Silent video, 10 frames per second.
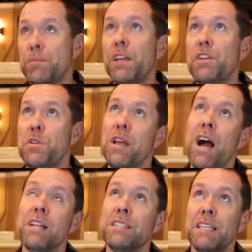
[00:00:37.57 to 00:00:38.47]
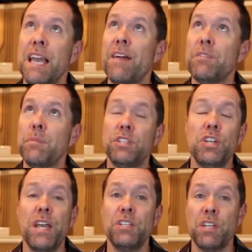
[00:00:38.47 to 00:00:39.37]
up there, you constantly have to be
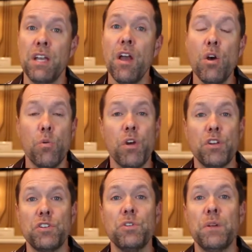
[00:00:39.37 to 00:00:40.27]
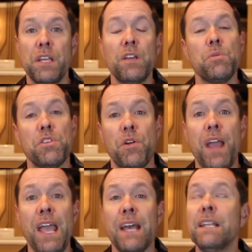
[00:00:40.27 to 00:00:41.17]
changing what you're doing here with your
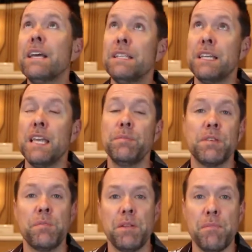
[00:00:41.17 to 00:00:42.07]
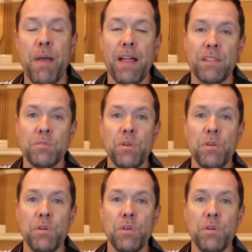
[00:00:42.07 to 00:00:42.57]
hand to keep something in balance.